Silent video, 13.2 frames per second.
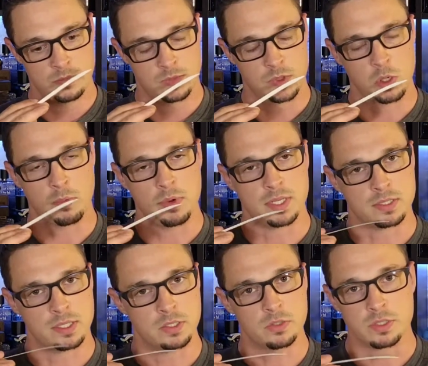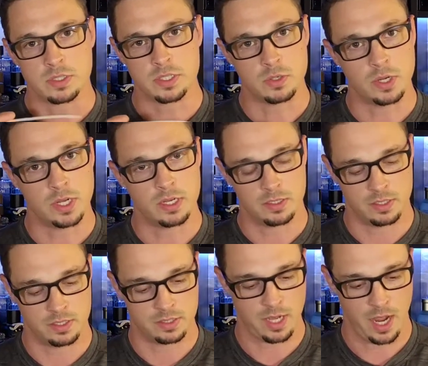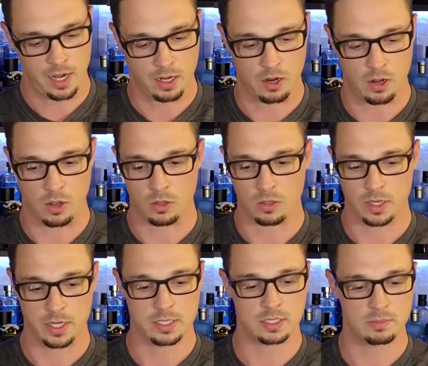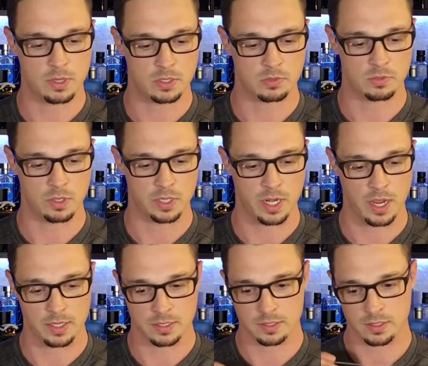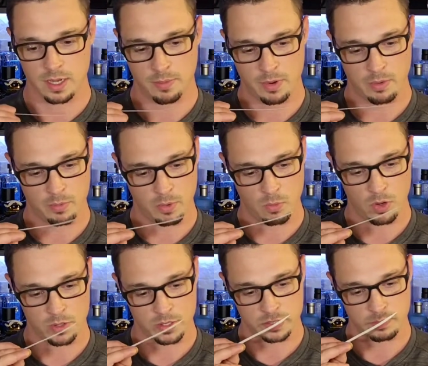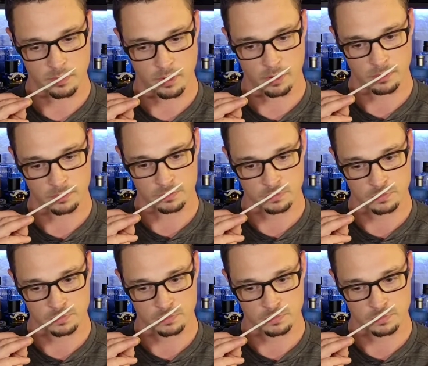A little bit citrus to it. It's got it all and it smells really nice. I'm gonna be wearing this tomorrow.